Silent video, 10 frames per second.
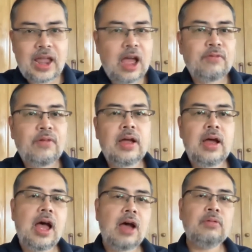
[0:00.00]

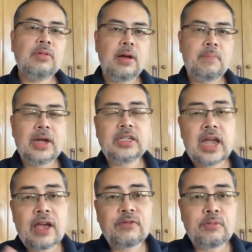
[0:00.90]
how much I
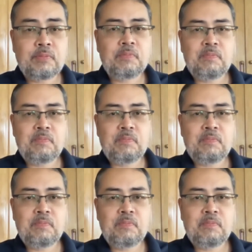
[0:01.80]
have to